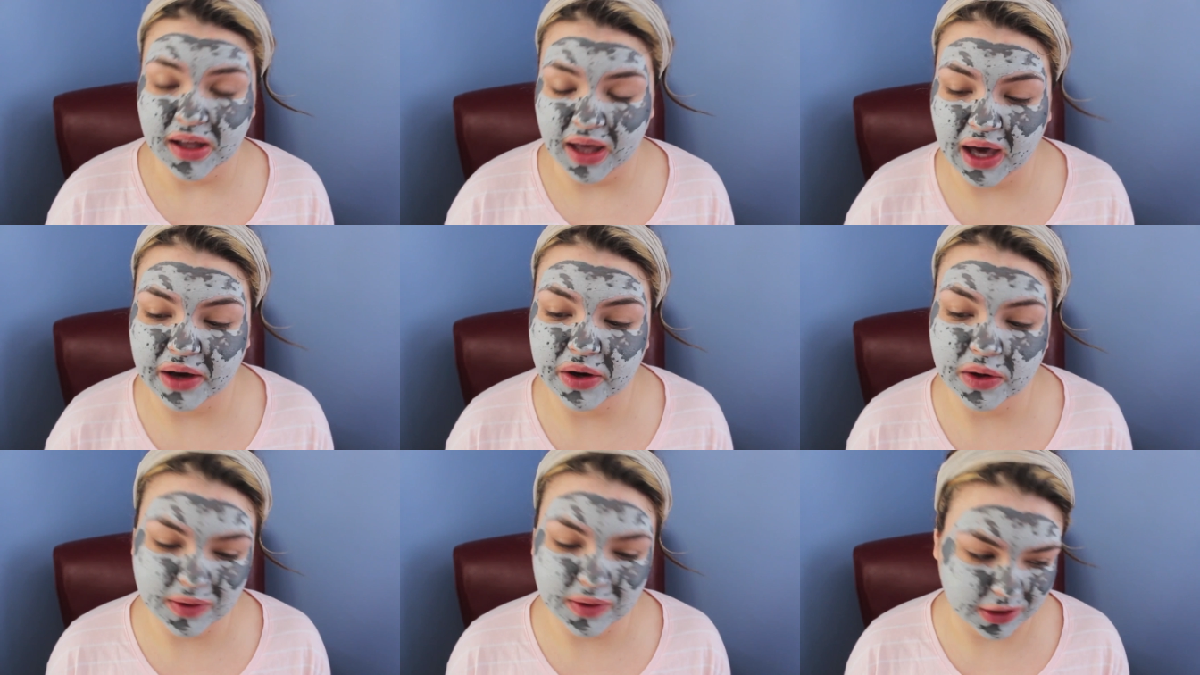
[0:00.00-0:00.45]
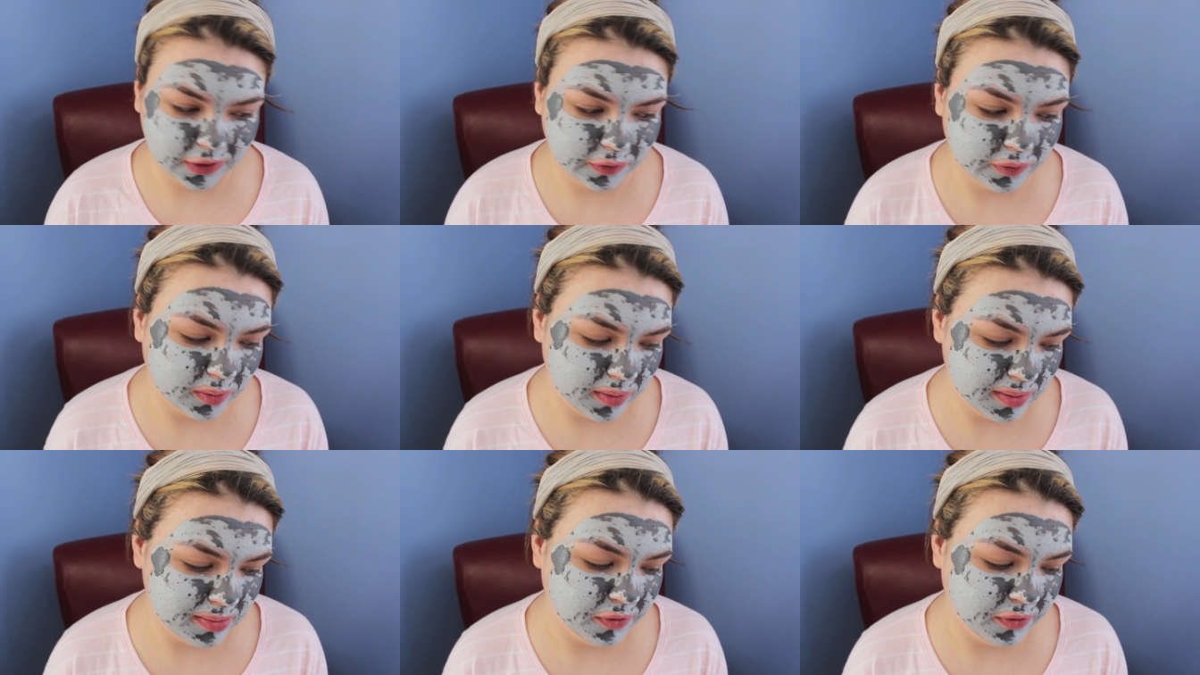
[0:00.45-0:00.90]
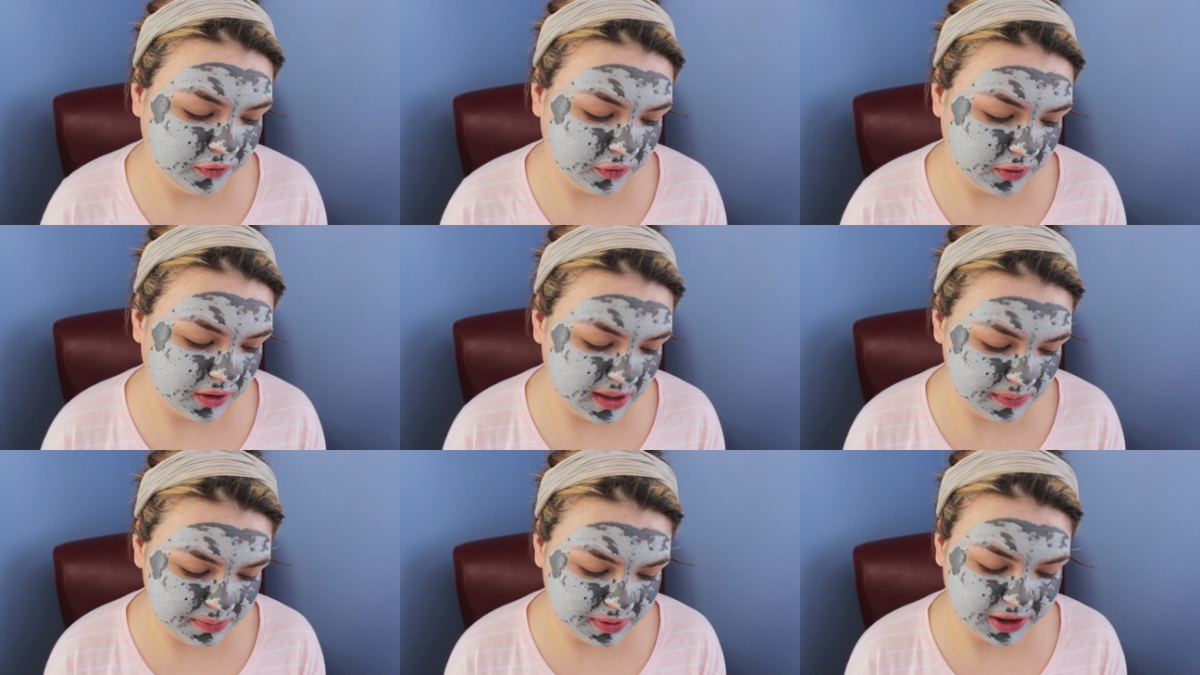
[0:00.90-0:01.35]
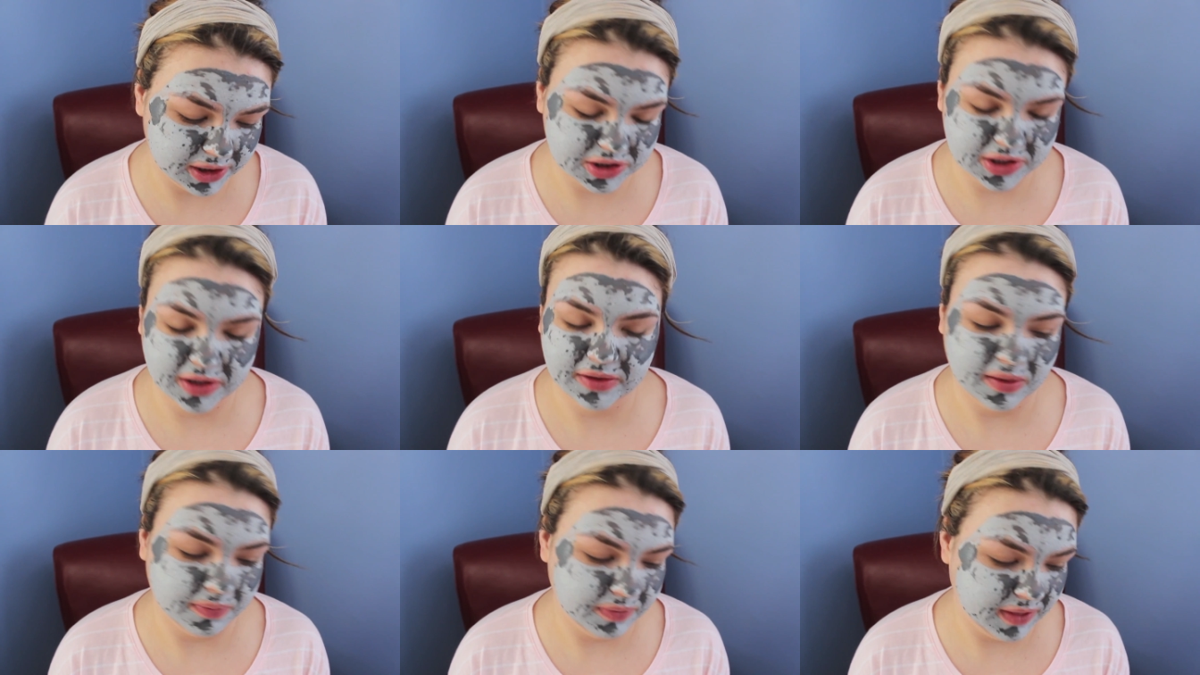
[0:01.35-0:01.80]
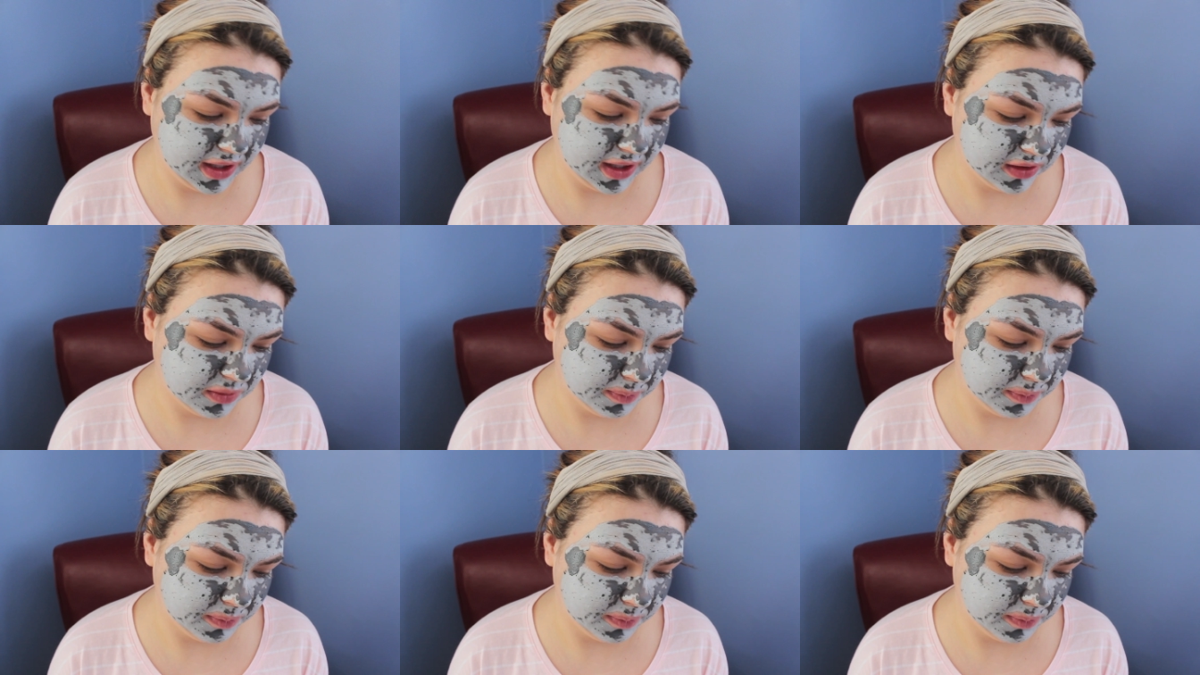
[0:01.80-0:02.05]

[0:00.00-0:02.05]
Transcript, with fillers: how it works for me before I purchase something